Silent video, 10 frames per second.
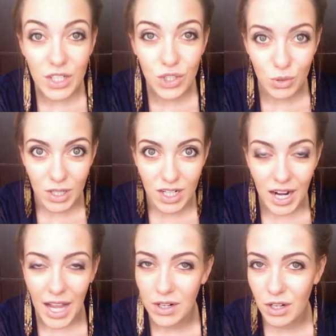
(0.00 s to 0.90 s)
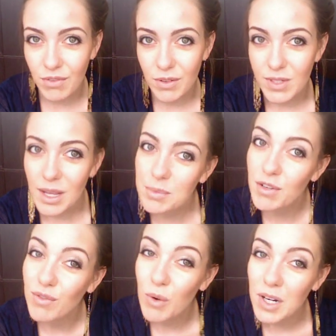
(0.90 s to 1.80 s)
shorter. I don't know if it was up
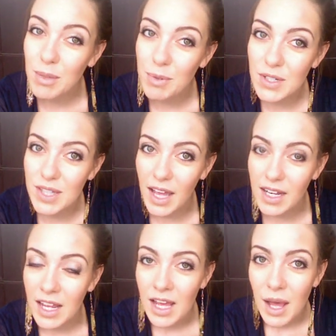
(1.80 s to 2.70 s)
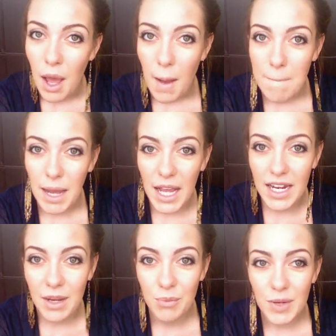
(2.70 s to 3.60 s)
to 40%,
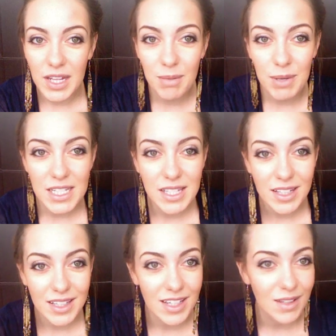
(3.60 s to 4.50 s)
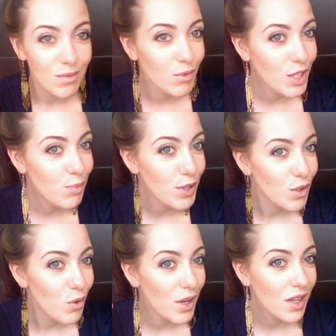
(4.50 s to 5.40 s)
but it really basically, when you put
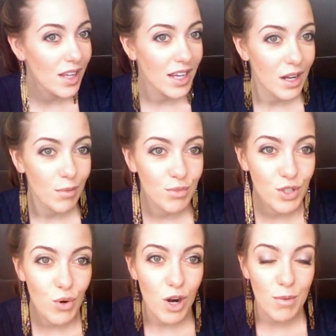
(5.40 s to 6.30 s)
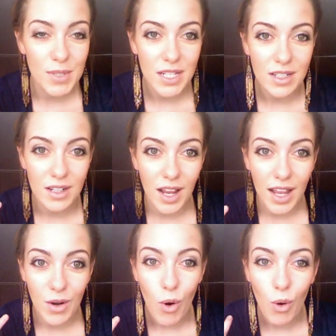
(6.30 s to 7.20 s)
the oil in, absorbs
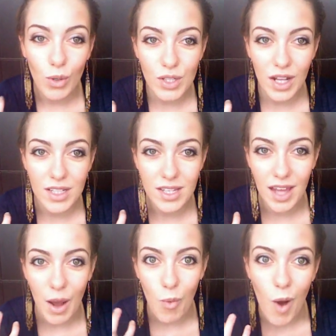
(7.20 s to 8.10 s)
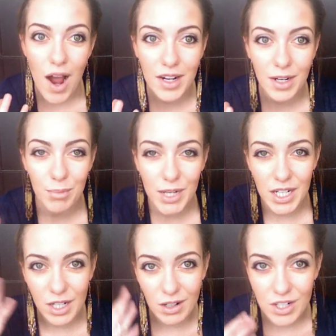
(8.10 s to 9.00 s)
and holds on to that water, but
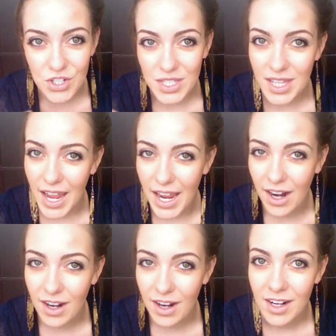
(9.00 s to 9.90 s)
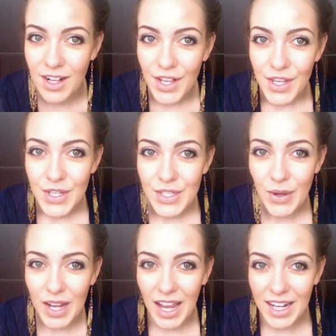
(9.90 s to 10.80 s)
it nourishes the hair.
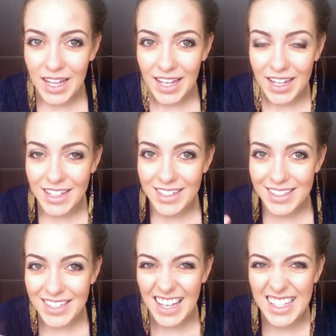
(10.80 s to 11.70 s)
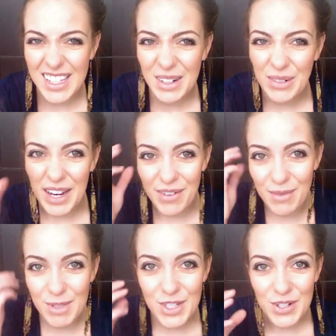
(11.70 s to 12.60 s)
So it kind of like takes it away
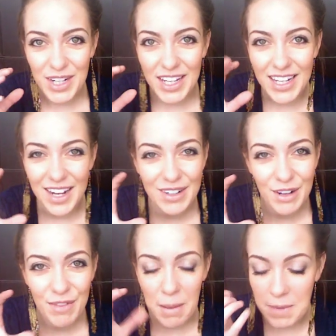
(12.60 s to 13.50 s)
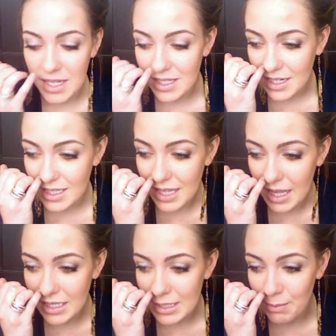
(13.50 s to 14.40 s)
from the strand. I don't know if that makes any
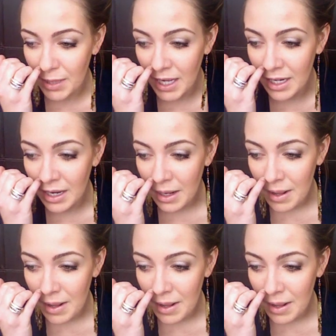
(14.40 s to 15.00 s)
sense, but